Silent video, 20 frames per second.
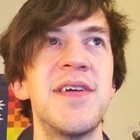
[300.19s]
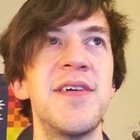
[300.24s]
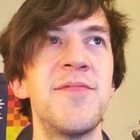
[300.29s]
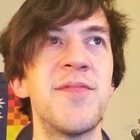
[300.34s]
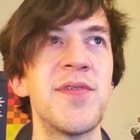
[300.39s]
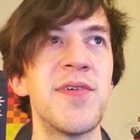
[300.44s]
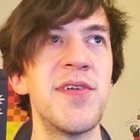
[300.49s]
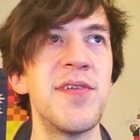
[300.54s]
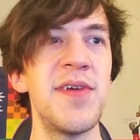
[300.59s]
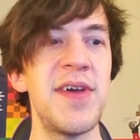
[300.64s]
and
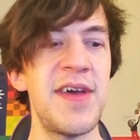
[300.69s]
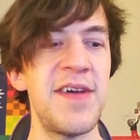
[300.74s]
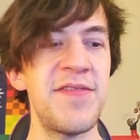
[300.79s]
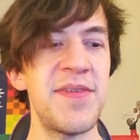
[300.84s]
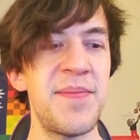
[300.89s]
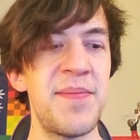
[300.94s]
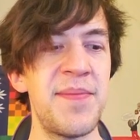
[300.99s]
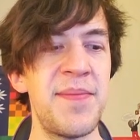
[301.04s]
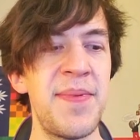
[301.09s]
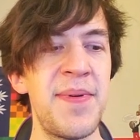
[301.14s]
we're going to have to
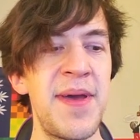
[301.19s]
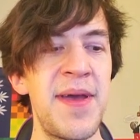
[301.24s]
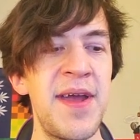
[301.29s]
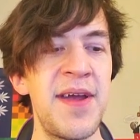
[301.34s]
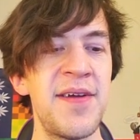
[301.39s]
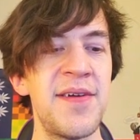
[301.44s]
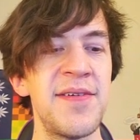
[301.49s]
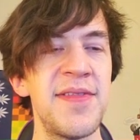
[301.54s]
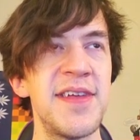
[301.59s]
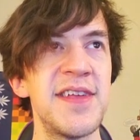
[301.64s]

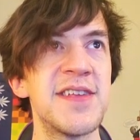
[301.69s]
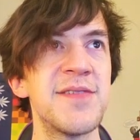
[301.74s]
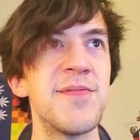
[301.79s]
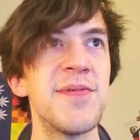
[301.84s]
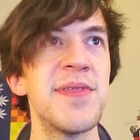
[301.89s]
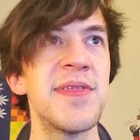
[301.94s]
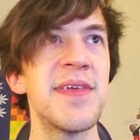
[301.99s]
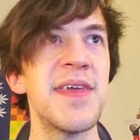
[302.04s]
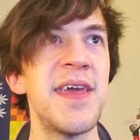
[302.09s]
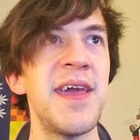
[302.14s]
pair this
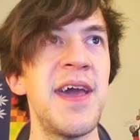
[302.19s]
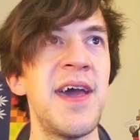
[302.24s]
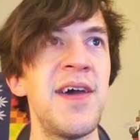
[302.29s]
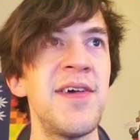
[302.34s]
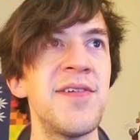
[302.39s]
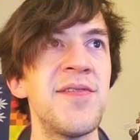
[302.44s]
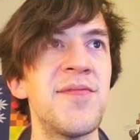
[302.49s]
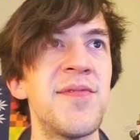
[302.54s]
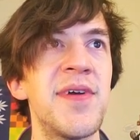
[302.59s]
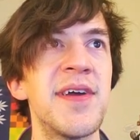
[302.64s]
with
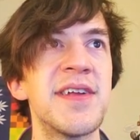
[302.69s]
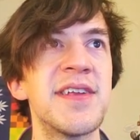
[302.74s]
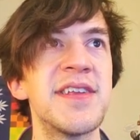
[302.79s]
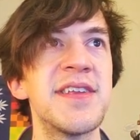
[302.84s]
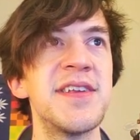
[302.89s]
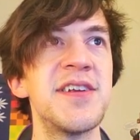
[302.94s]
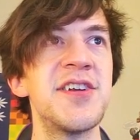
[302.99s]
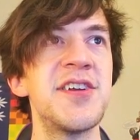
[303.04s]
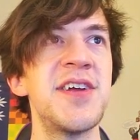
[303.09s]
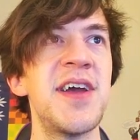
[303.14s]

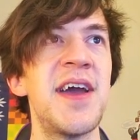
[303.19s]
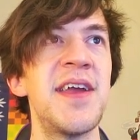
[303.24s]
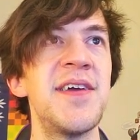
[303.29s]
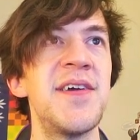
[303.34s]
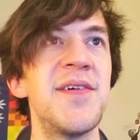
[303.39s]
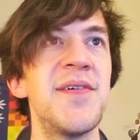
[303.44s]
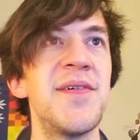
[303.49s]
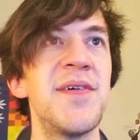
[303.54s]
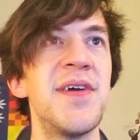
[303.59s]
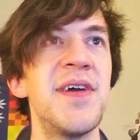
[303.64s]
Calyrex
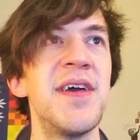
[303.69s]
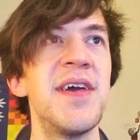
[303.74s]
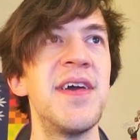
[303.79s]
Shadow.